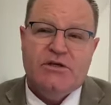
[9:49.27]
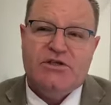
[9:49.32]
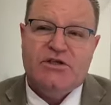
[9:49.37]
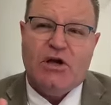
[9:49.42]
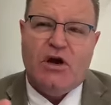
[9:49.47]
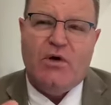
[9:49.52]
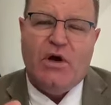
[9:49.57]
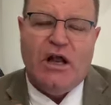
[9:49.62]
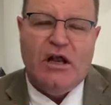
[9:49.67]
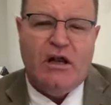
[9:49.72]

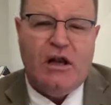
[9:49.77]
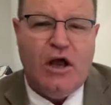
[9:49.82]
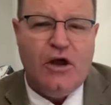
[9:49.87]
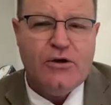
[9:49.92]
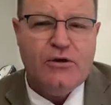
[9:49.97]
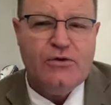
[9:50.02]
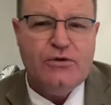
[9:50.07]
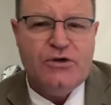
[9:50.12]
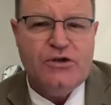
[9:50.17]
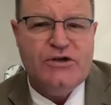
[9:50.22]
So a
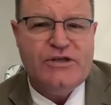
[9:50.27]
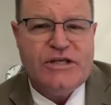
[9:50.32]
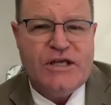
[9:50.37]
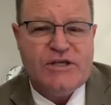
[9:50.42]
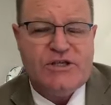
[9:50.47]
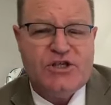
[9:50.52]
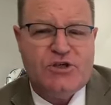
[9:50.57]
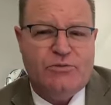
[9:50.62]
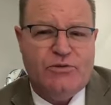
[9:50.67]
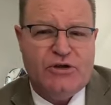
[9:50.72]
local New
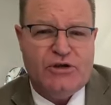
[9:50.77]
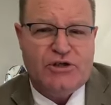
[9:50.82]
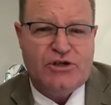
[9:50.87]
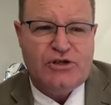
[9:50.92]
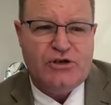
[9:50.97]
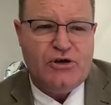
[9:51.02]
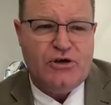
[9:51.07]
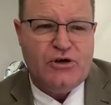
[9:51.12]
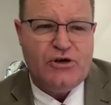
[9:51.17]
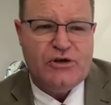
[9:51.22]
Testament
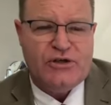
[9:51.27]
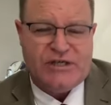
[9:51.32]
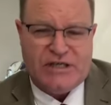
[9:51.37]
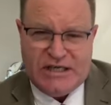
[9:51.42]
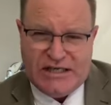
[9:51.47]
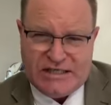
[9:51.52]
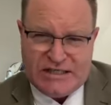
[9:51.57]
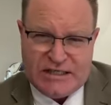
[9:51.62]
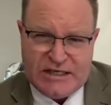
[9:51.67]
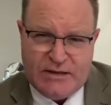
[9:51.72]

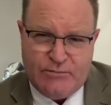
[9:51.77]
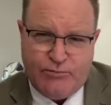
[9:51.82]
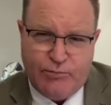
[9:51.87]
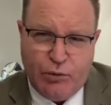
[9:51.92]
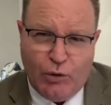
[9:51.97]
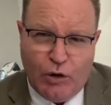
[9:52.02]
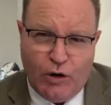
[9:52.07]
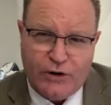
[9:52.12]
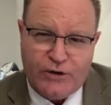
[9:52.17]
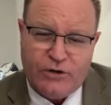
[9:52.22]
church is an
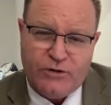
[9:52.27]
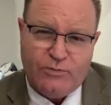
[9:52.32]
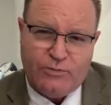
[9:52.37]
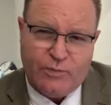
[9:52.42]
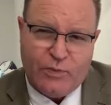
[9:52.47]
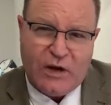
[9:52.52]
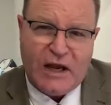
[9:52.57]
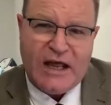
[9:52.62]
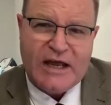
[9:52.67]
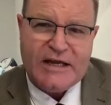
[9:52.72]

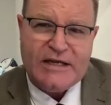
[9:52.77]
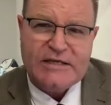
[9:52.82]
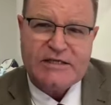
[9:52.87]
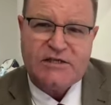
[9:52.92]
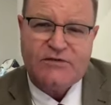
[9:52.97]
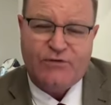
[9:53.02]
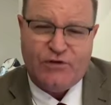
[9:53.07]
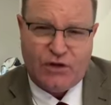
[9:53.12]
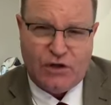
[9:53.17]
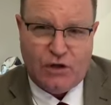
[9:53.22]
important
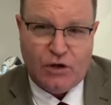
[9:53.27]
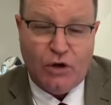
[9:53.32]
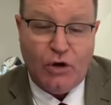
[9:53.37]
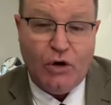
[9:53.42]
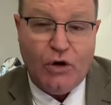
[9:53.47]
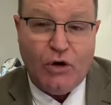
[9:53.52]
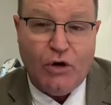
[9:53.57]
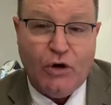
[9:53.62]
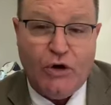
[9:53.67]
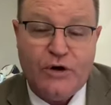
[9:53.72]
place for the
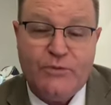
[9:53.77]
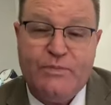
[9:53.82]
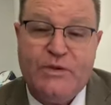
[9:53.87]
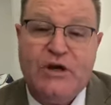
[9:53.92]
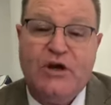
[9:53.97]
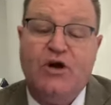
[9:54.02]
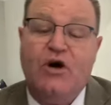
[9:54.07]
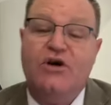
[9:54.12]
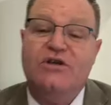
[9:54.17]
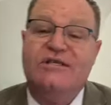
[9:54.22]

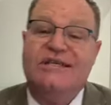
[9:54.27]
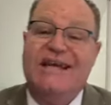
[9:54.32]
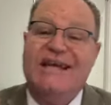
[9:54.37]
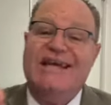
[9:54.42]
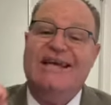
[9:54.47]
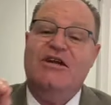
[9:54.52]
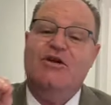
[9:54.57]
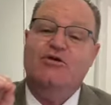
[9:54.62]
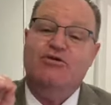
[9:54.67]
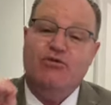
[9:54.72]
Lord because
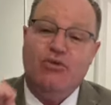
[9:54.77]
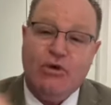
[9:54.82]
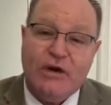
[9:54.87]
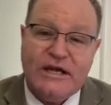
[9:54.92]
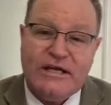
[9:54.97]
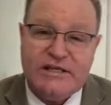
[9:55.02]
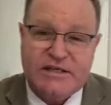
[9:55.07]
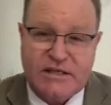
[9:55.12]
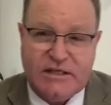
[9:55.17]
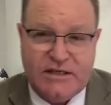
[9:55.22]
he
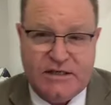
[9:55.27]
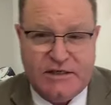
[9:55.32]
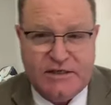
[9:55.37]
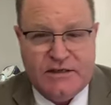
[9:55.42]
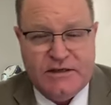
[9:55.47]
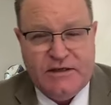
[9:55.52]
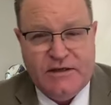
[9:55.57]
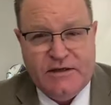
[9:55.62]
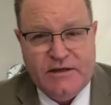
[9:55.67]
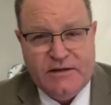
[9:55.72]

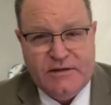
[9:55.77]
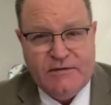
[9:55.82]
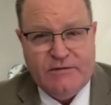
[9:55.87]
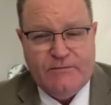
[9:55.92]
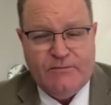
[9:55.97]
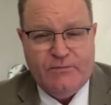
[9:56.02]
anointed